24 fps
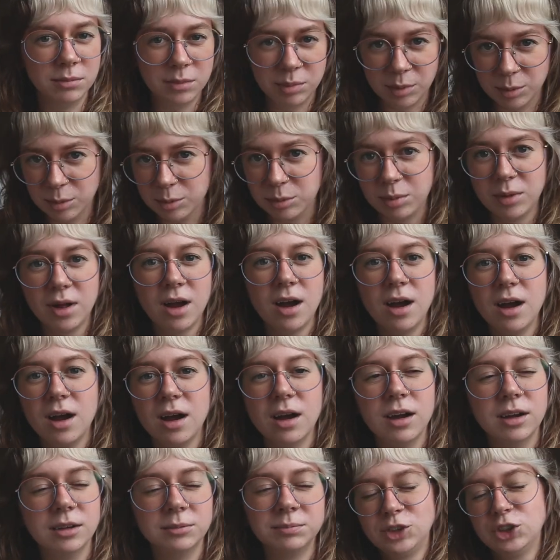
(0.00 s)
blah blah
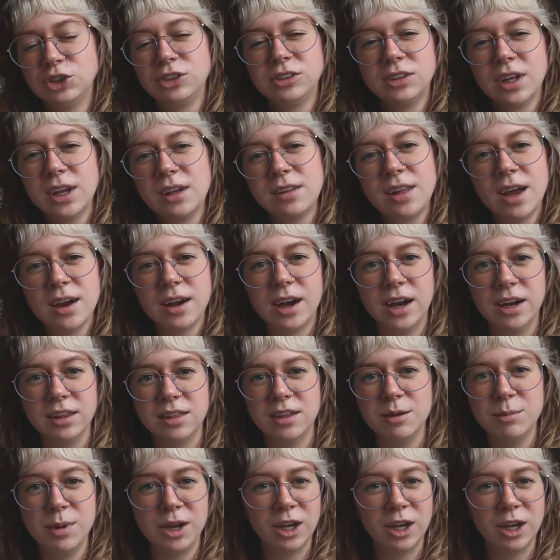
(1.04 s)
blah, just like that kind of thing.